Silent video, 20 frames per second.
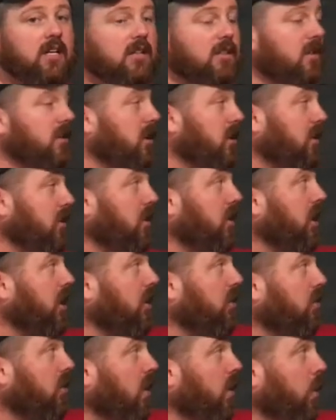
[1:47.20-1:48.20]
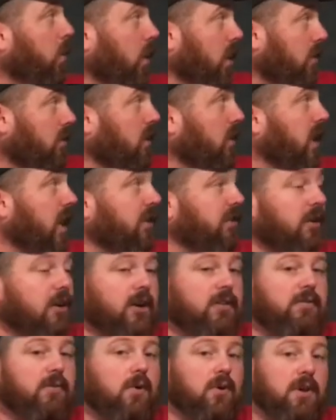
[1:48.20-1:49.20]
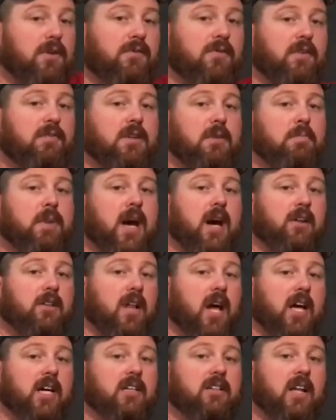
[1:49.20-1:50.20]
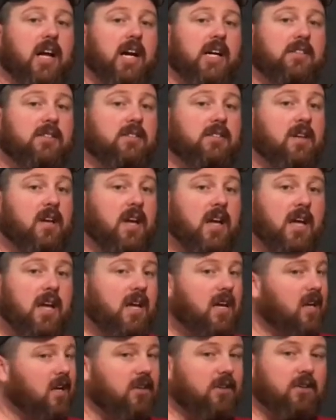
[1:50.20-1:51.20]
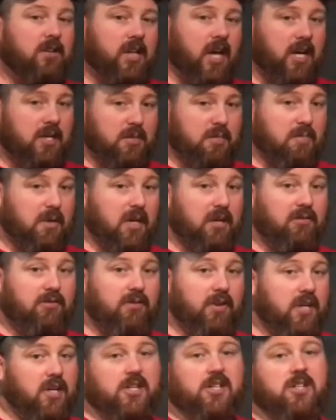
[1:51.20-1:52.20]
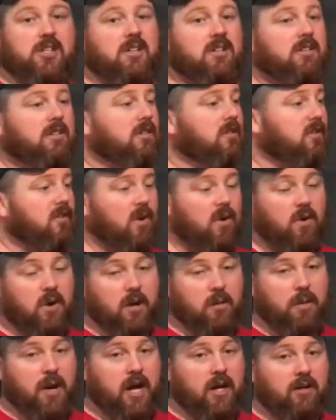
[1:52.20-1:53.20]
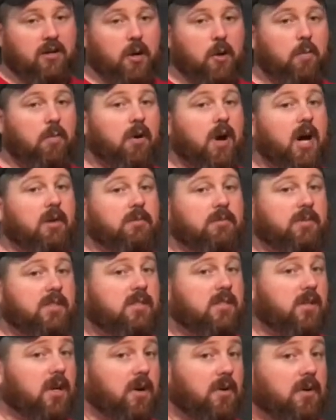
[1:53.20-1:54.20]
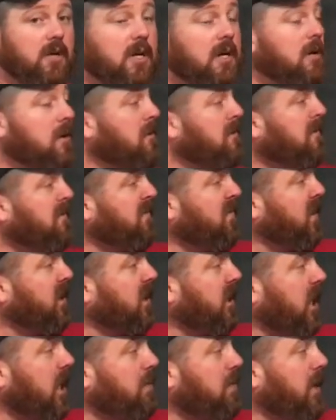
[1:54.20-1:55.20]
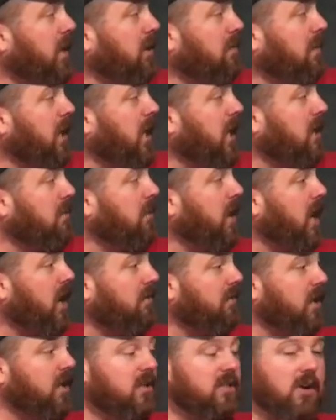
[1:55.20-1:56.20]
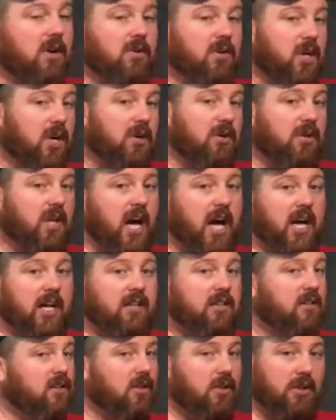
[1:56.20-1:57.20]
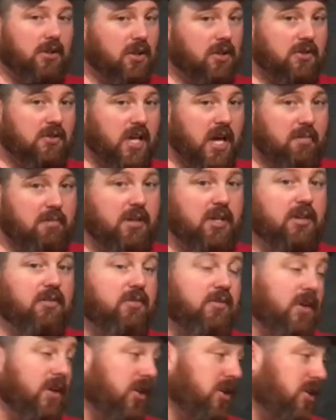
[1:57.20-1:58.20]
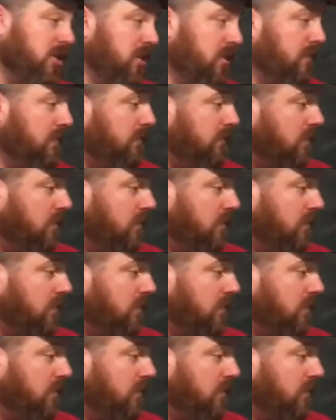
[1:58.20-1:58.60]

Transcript: You're going to want to run that 30, 40, 50-pound line class. You'll catch a big fish. Don't worry about no problems. So keep it a medium heavy. Don't go light. You'll lose that big fish.